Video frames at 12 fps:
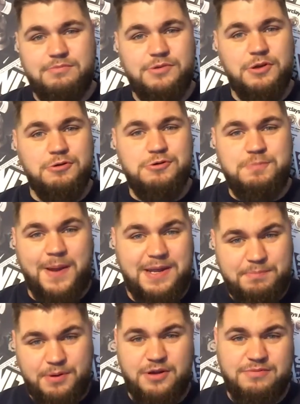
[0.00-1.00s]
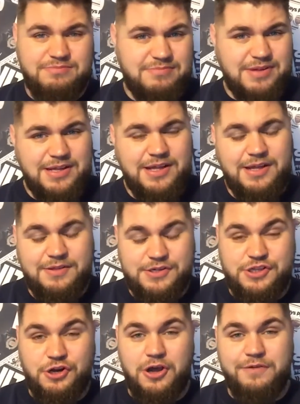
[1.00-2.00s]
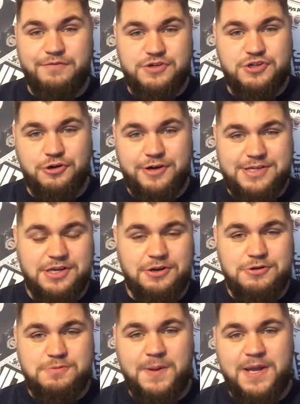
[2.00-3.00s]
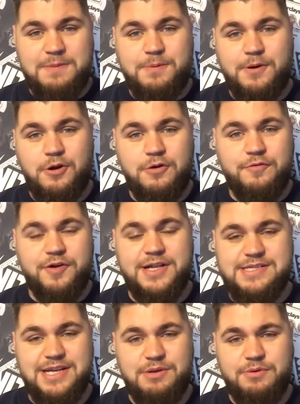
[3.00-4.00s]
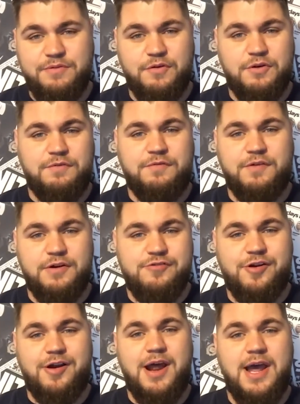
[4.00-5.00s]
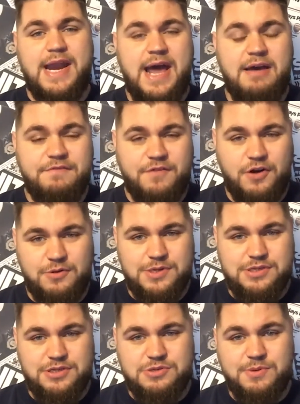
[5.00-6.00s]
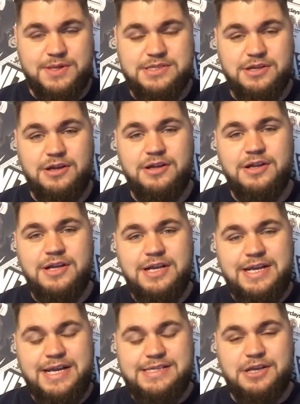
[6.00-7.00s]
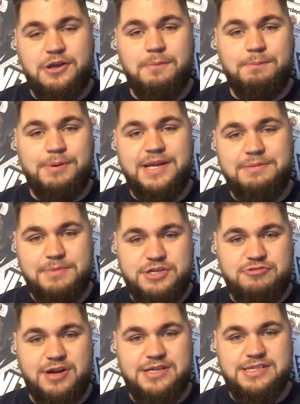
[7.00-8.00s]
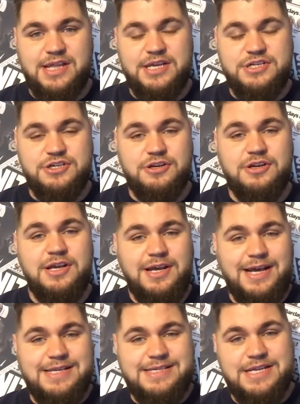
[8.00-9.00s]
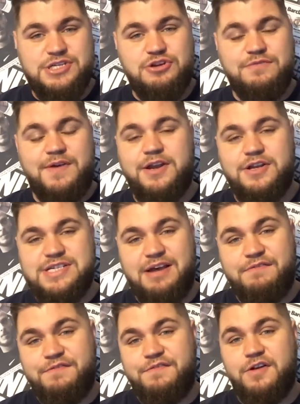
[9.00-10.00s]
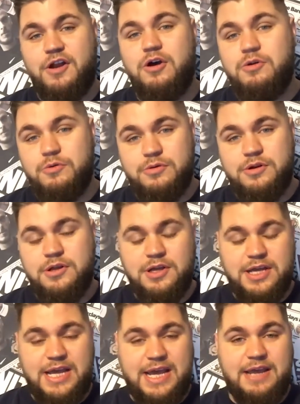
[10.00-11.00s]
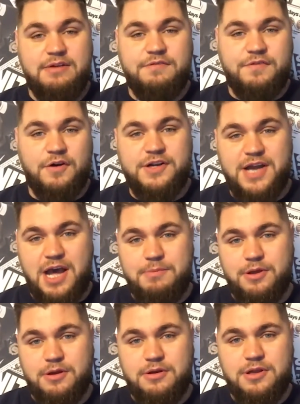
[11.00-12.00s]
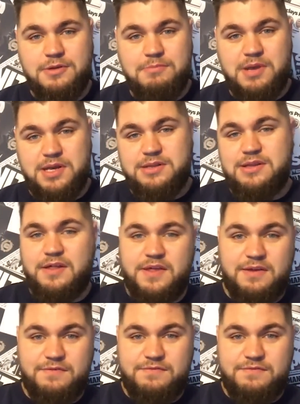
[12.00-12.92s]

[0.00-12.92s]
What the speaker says: newspaper, which they're not even sure is a newspaper, over in Italy with only 399 followers on Twitter. It's a complete mistranslation. It says Juventus have flown in for Darmian, meaning that